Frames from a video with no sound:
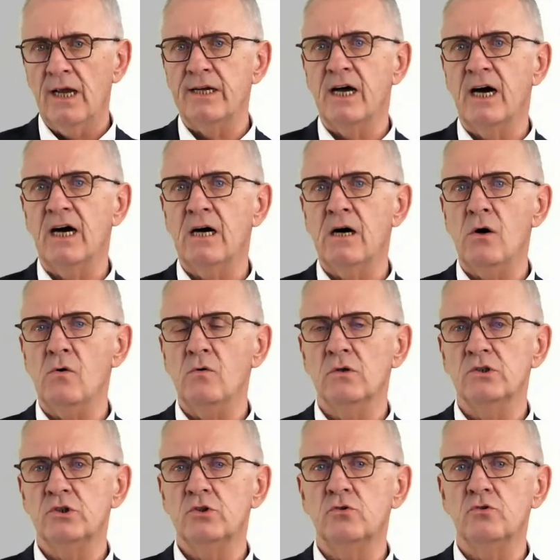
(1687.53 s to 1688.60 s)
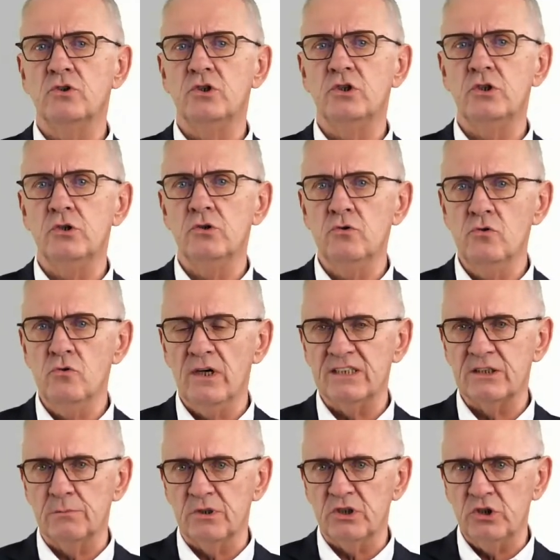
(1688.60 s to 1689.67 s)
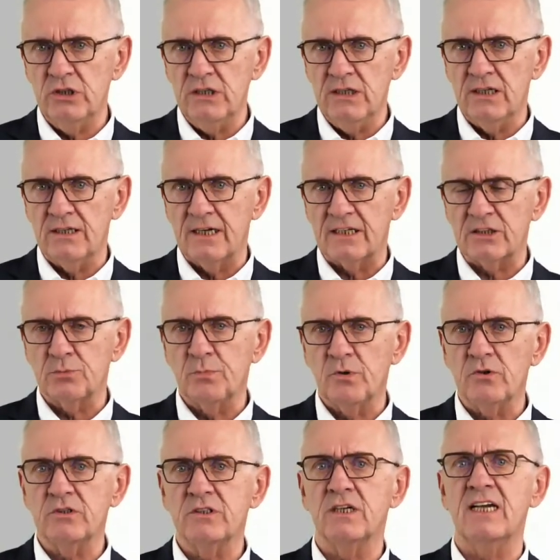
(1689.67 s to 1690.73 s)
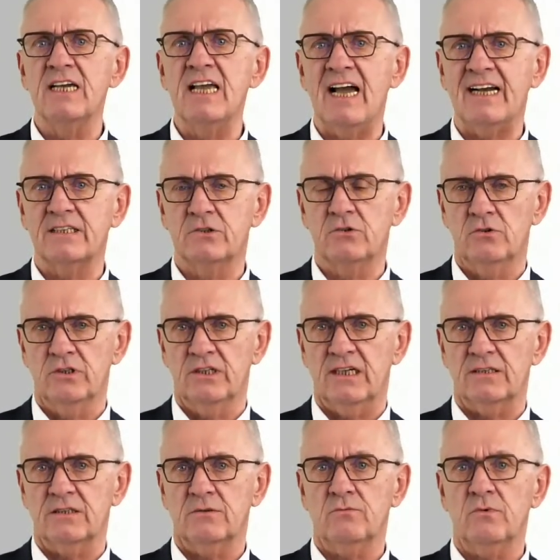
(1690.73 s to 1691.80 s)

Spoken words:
And how should you, as a machining expert, react on that?